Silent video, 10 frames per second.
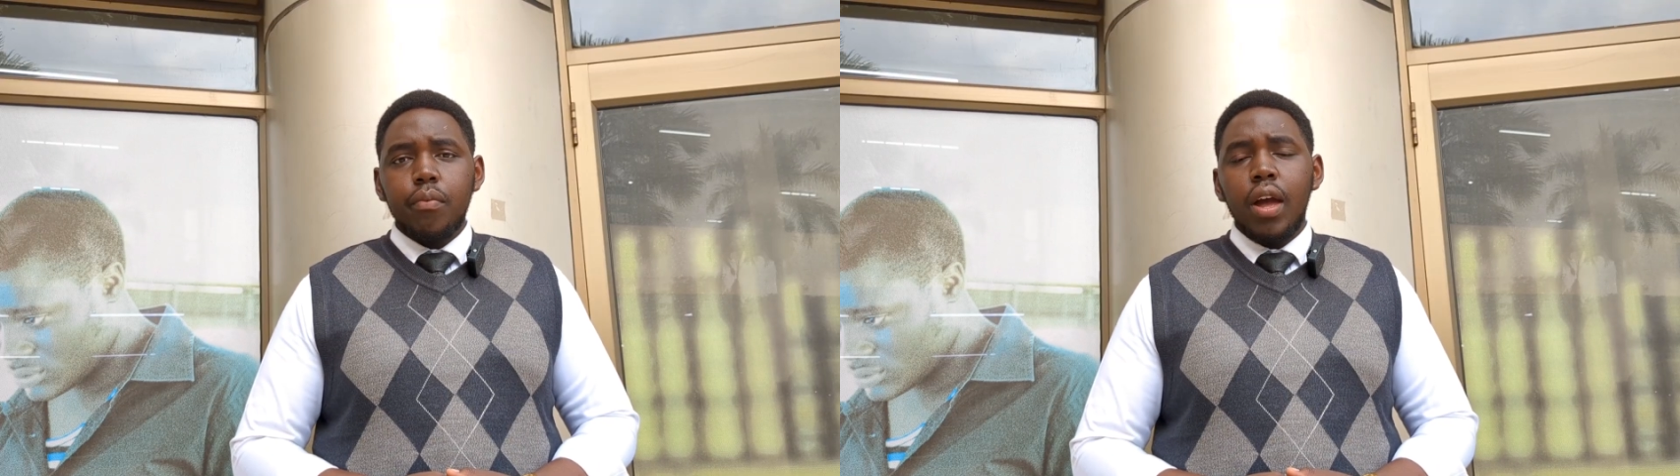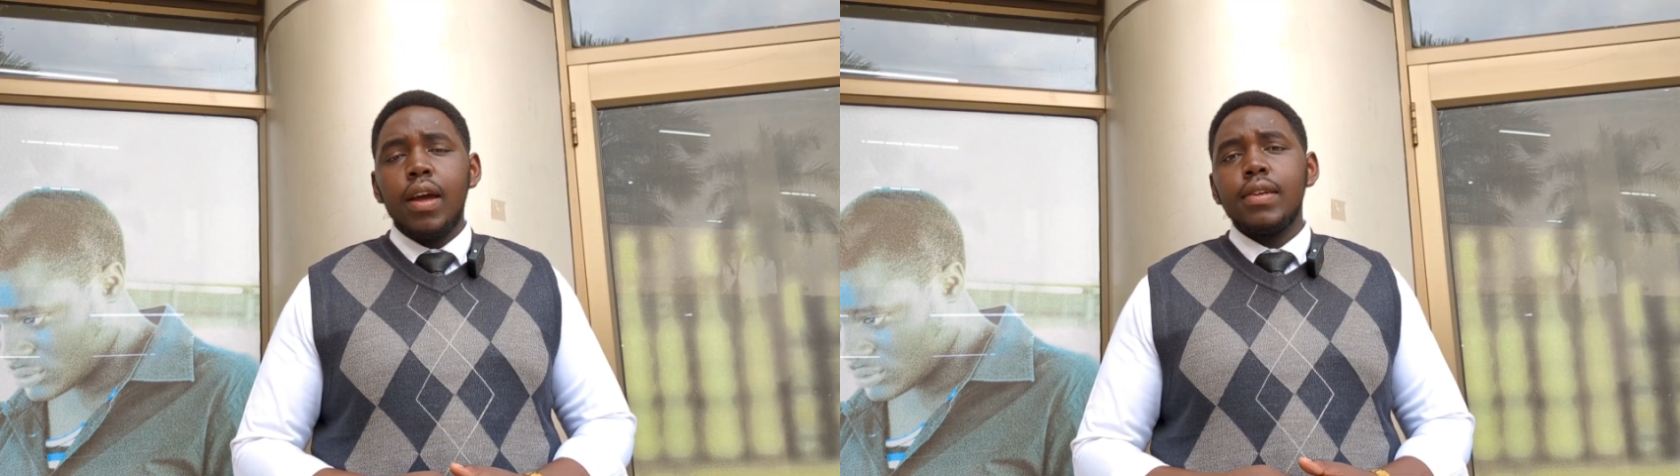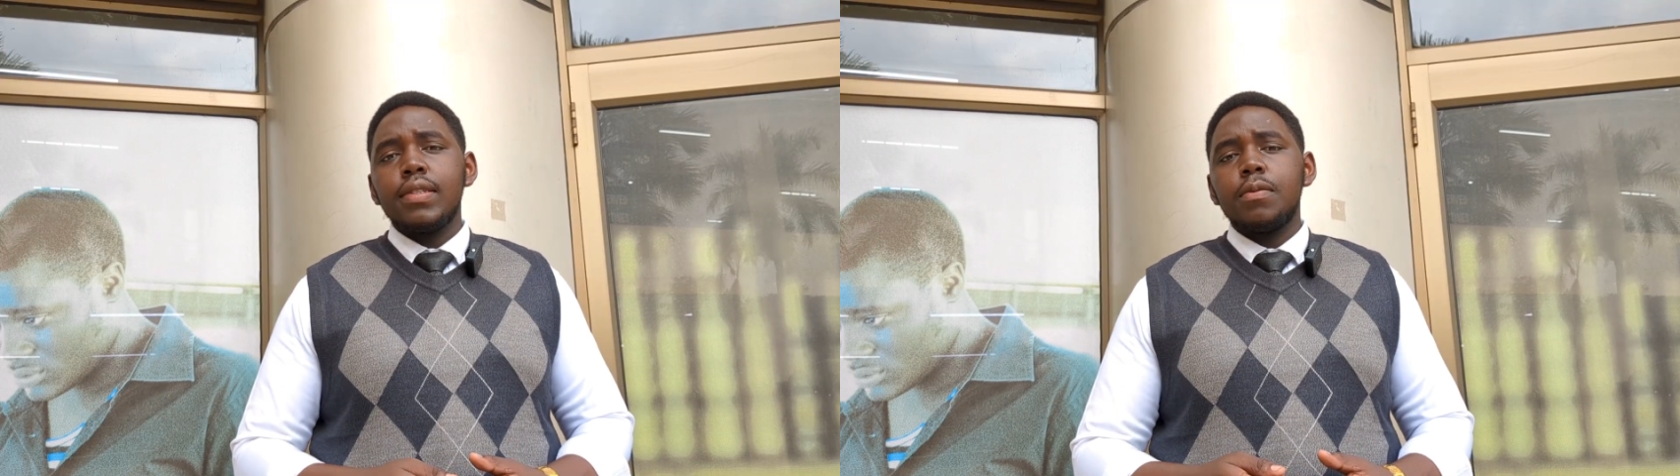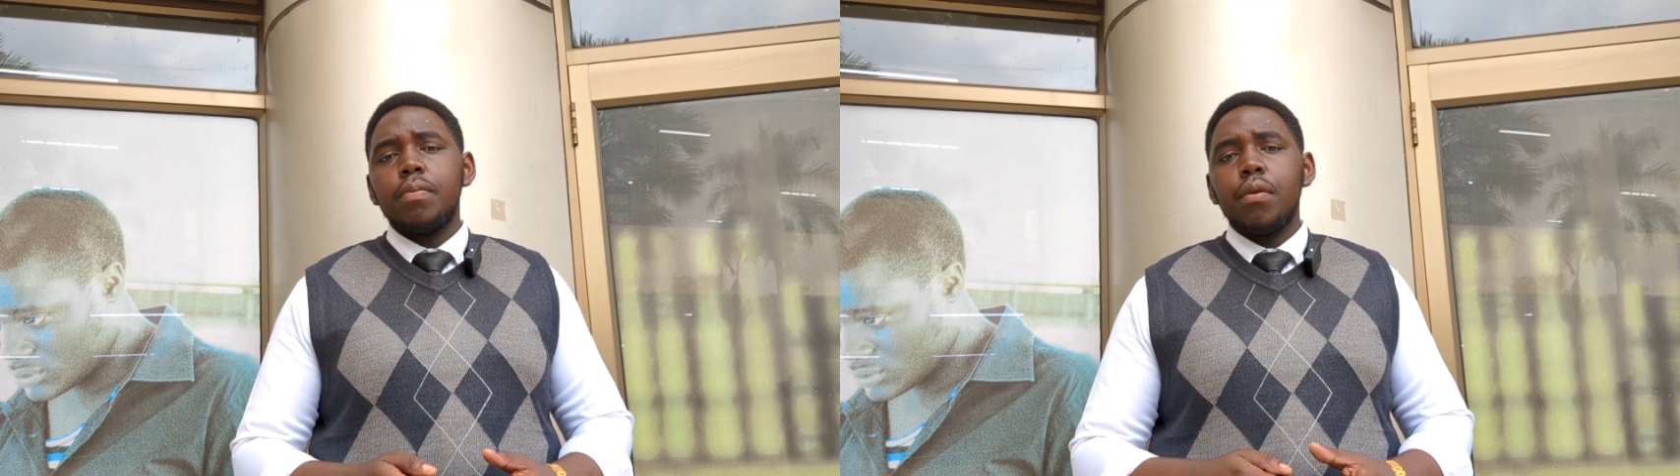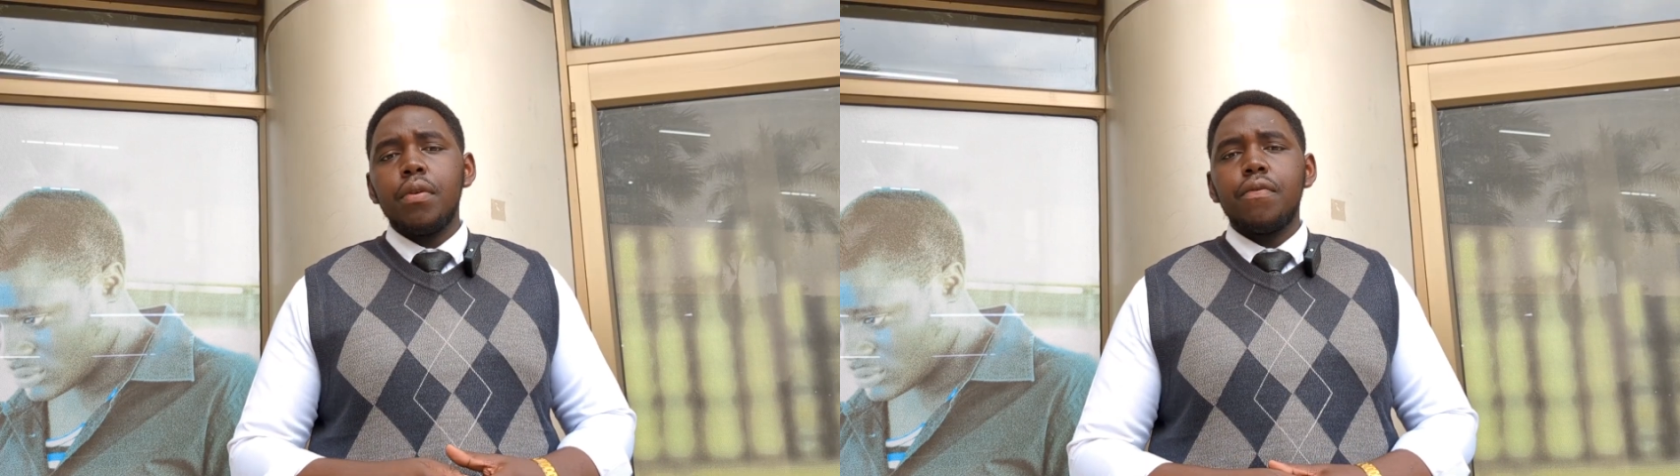As
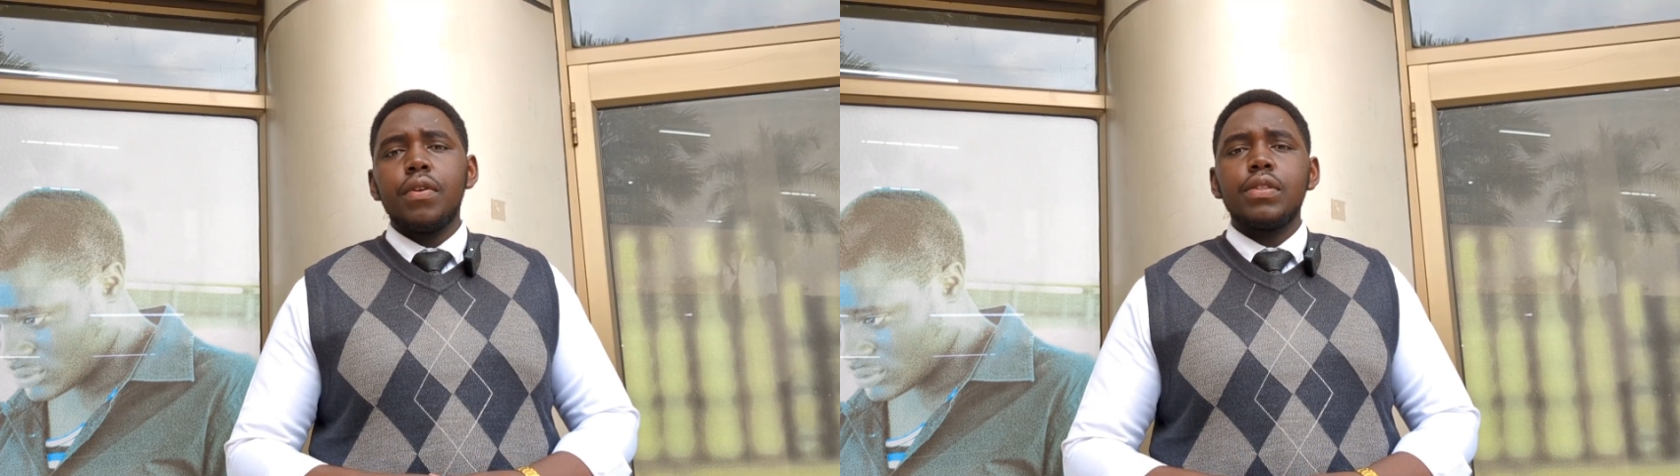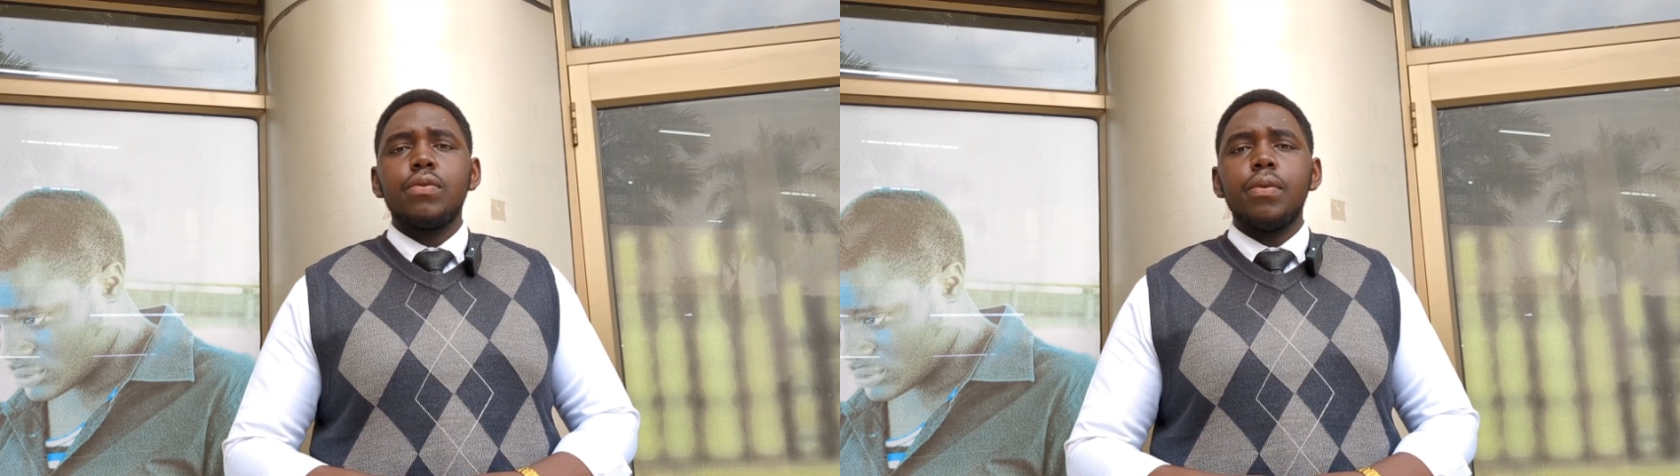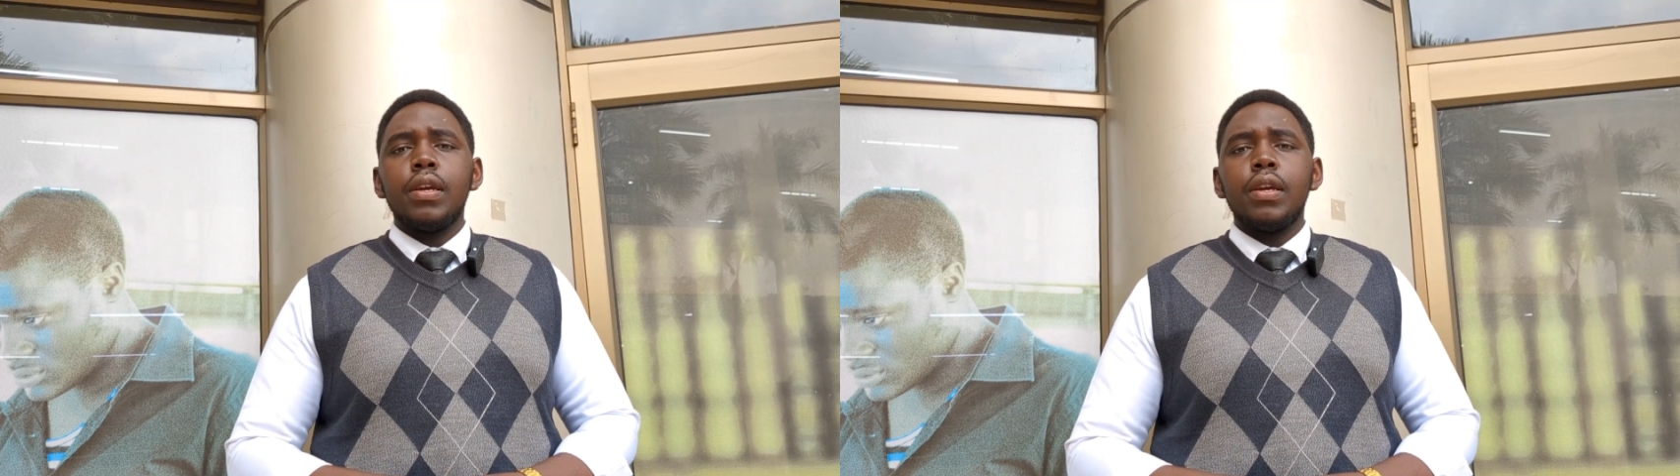per reference